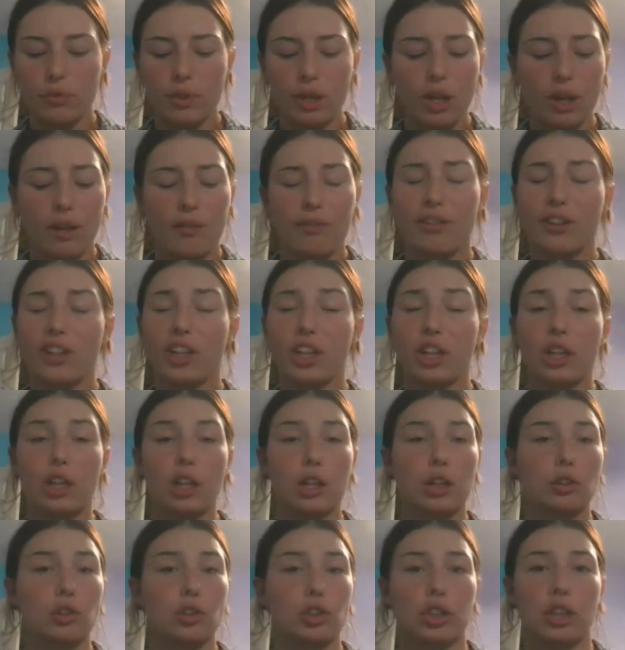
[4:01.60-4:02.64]
For the
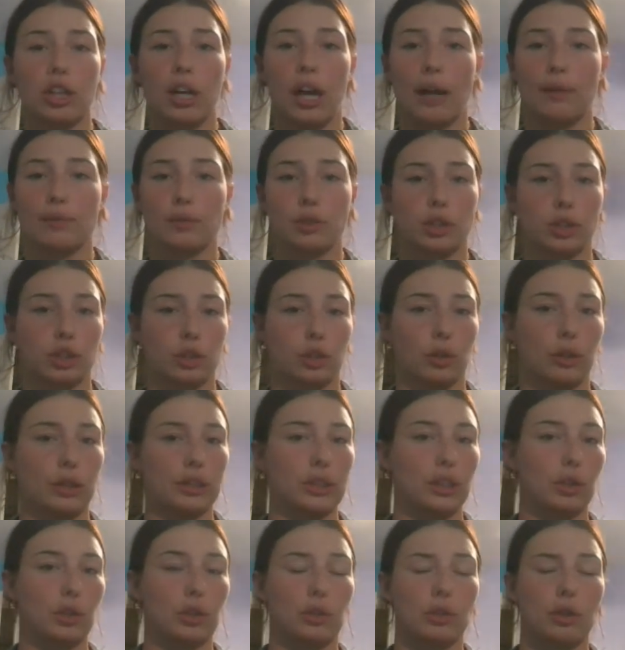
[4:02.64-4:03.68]
closure, I'm just going
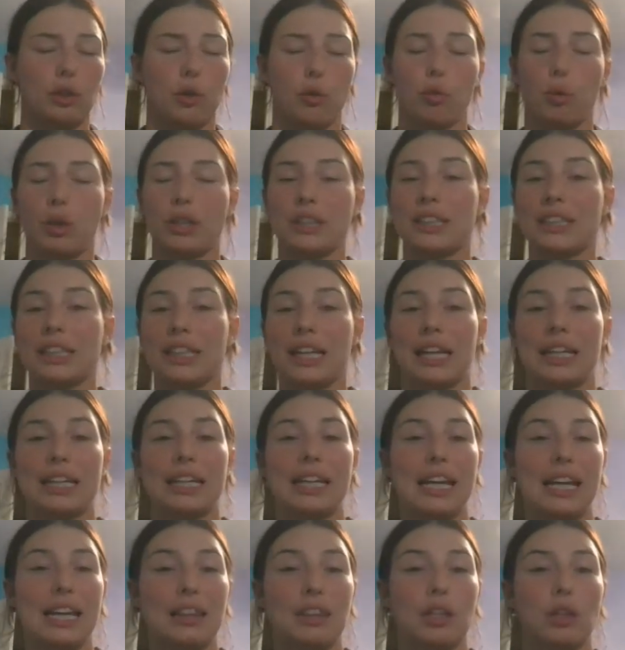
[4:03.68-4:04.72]
to once again
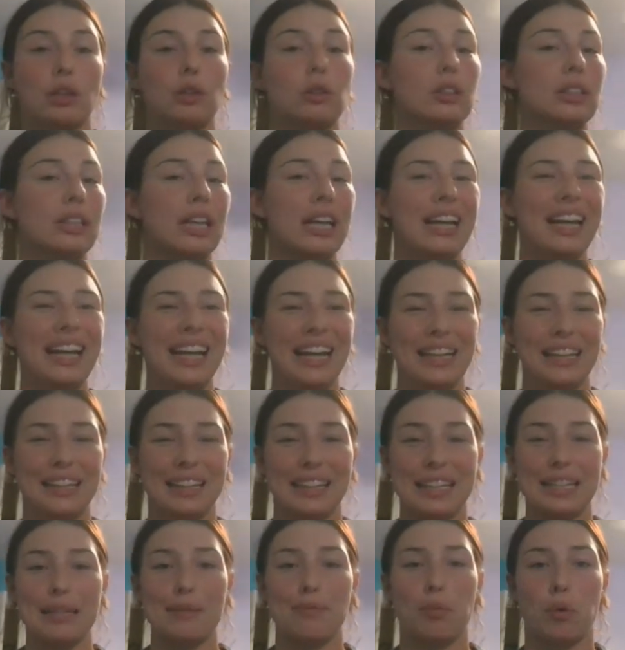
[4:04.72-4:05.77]
hit those
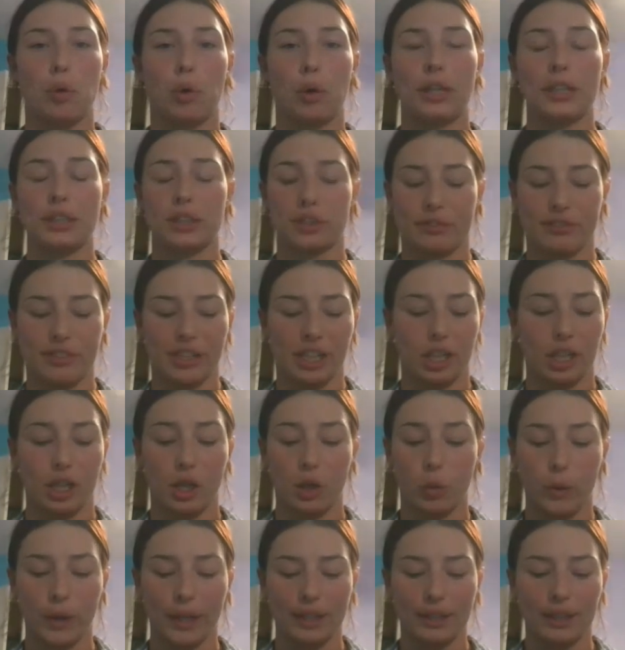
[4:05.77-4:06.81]
key points very
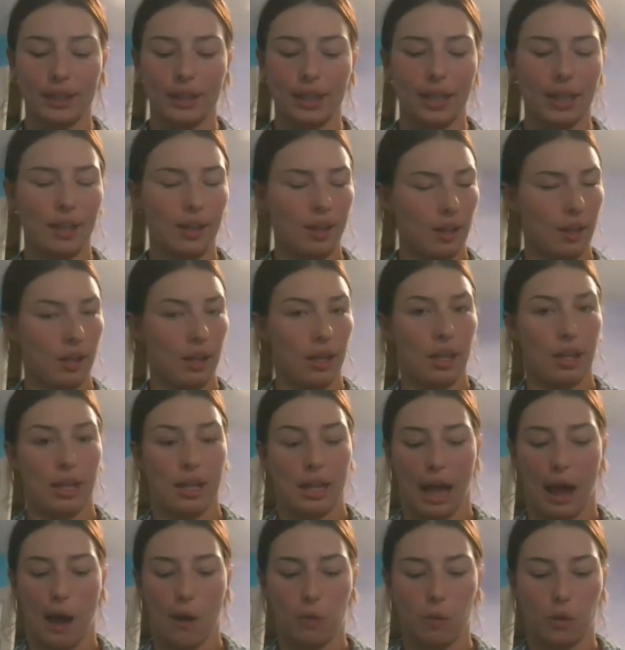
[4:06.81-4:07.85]
quickly.
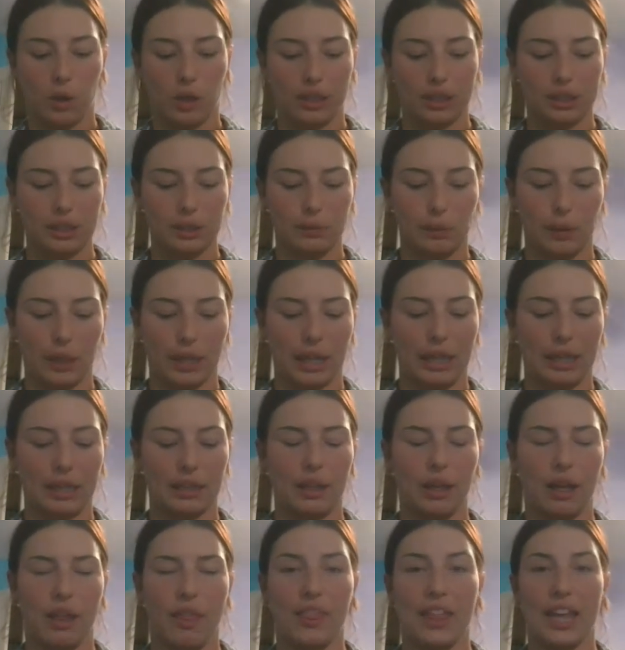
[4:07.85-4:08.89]
I will explain
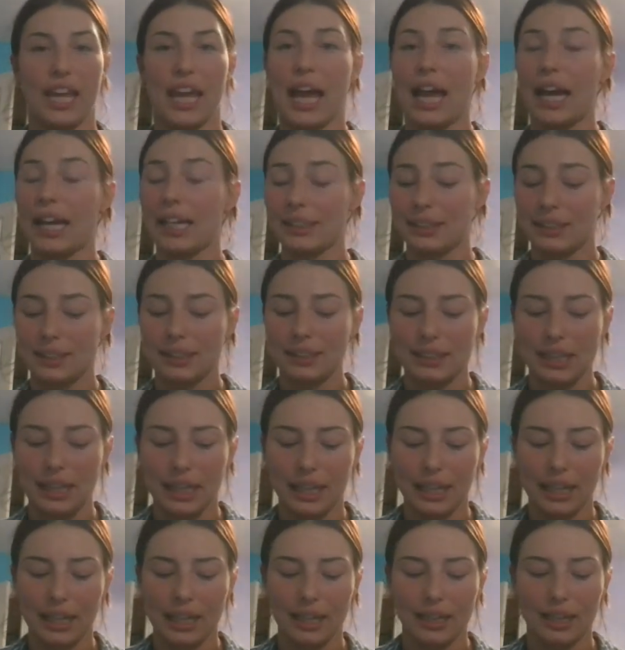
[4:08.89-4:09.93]
the exit
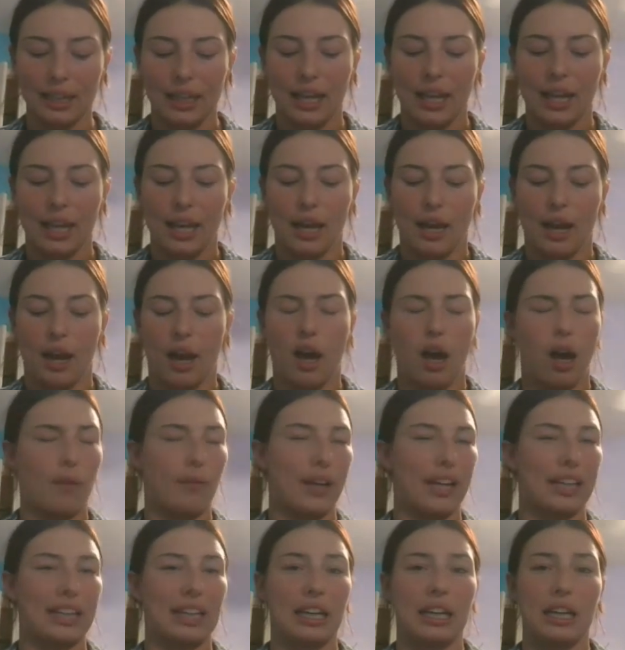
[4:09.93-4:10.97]
ticket
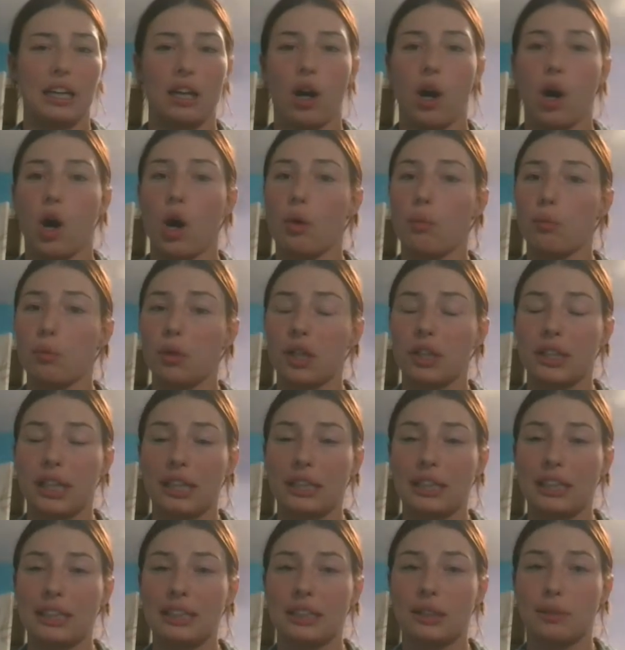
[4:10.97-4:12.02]
and any homework that
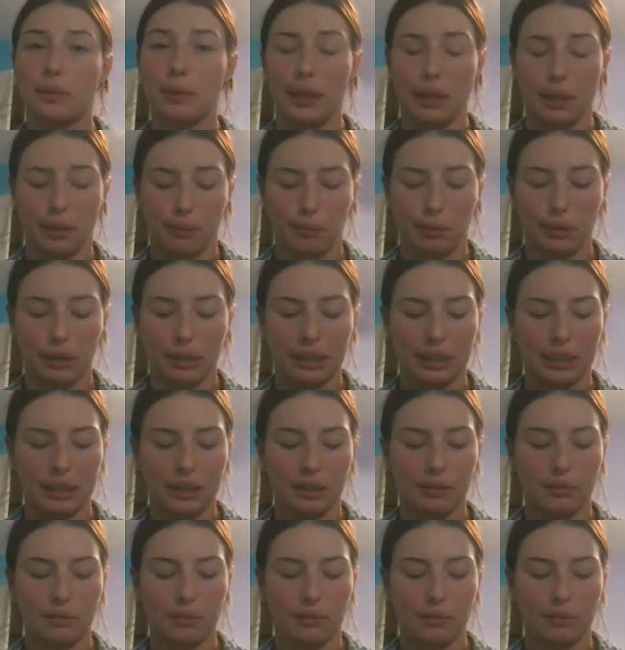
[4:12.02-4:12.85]
needs to be completed.